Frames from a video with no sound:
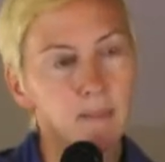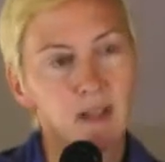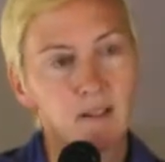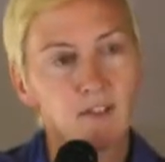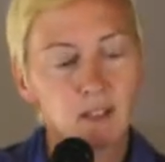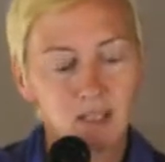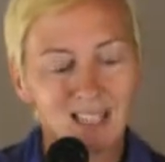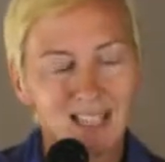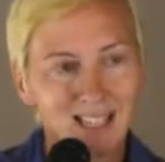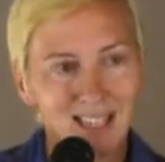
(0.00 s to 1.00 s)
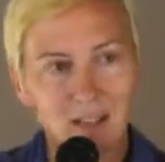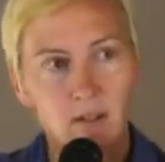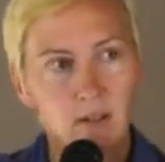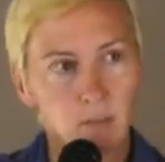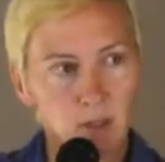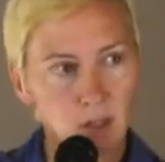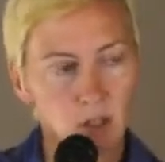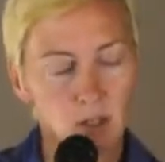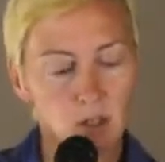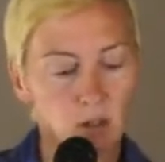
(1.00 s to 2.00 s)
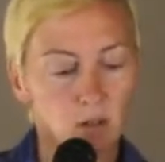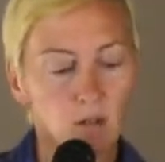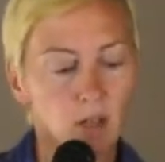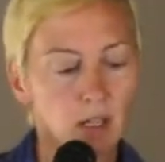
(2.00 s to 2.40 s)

and manifesting in and out of dimensions so